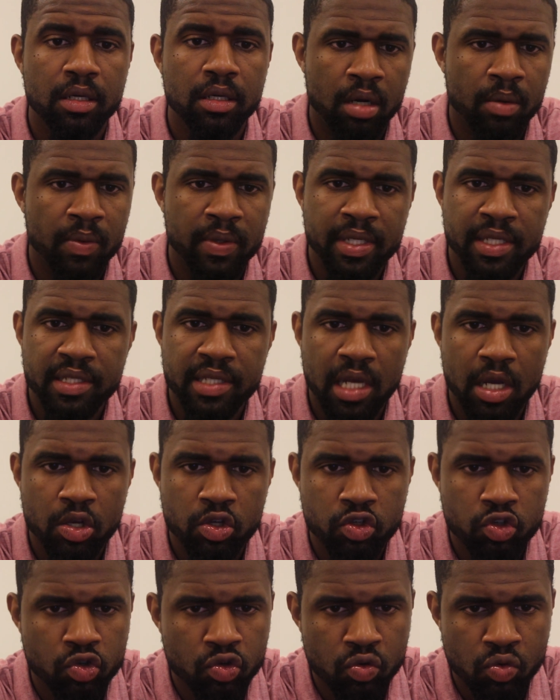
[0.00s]
When he
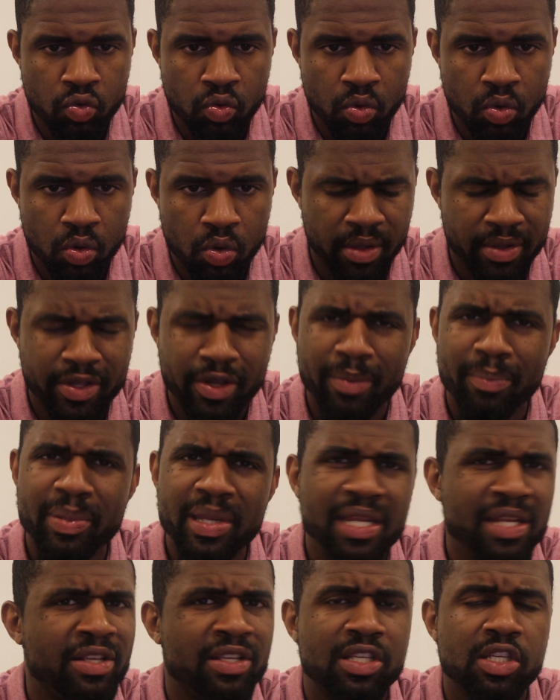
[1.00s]
tells you your
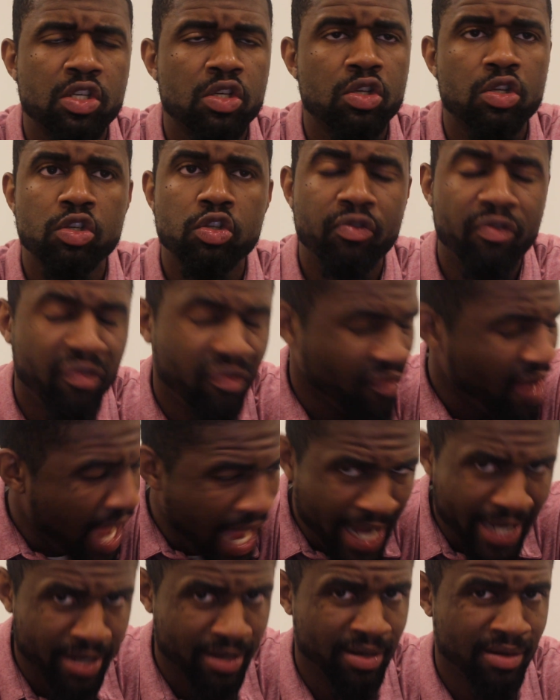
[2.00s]
beat is
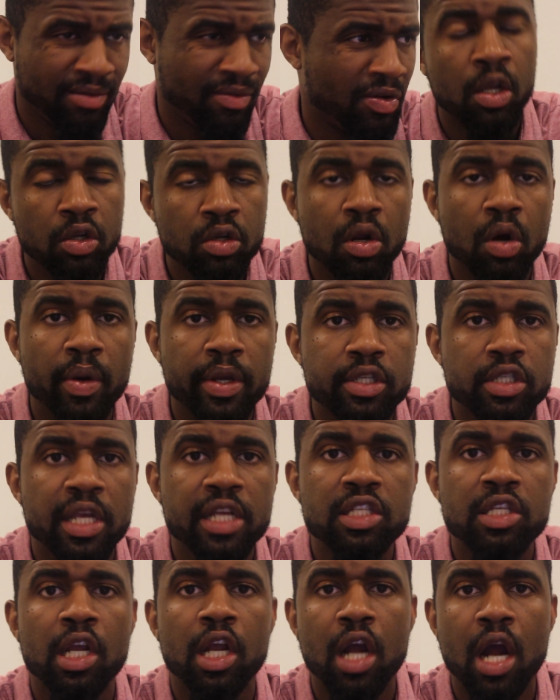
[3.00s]
fire, you know,
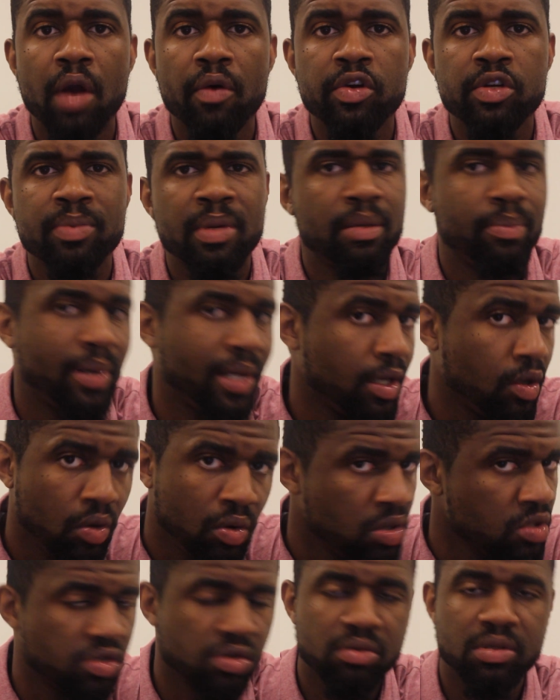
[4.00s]
it's encouragement, but it
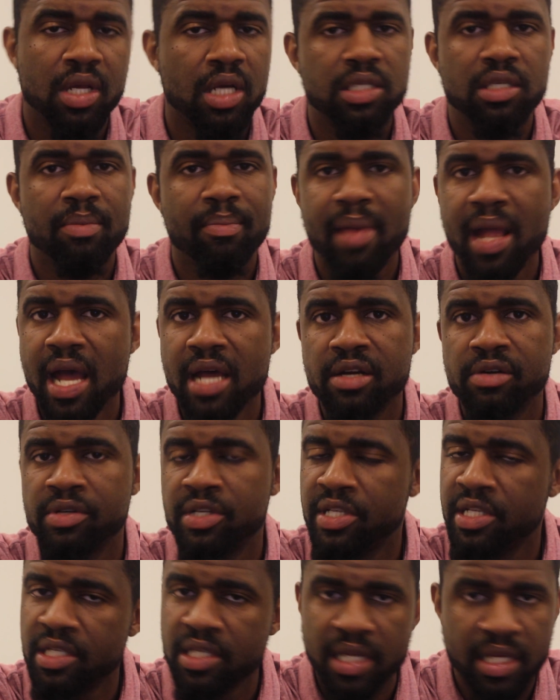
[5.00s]
also doesn't matter.
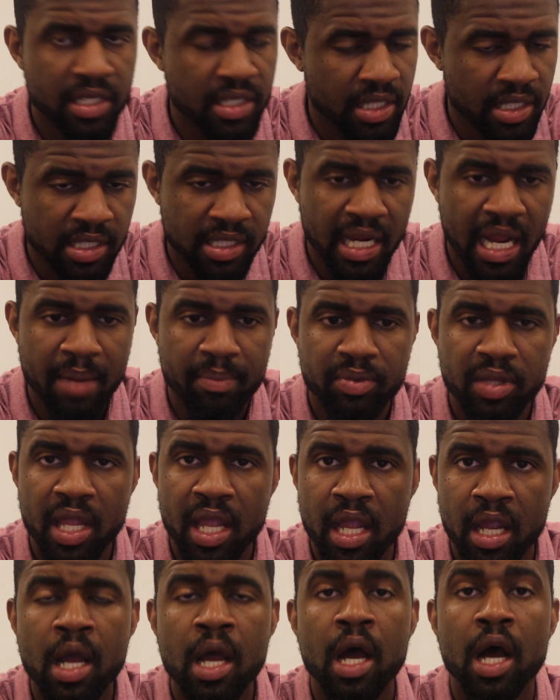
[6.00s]
It's the same
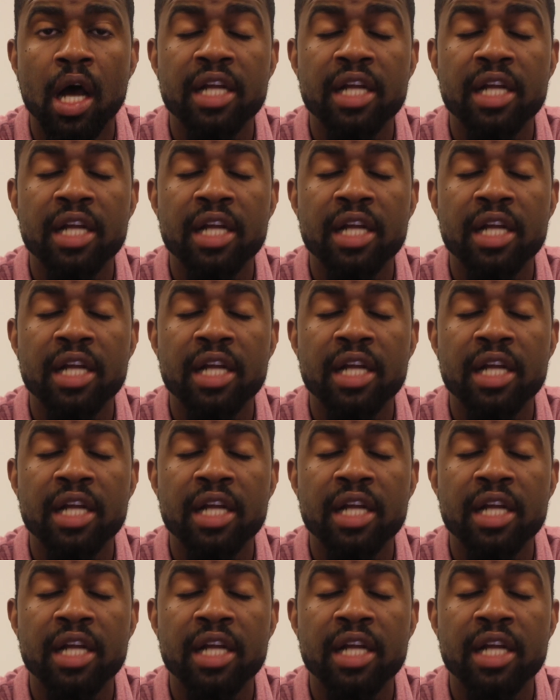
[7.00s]
thing.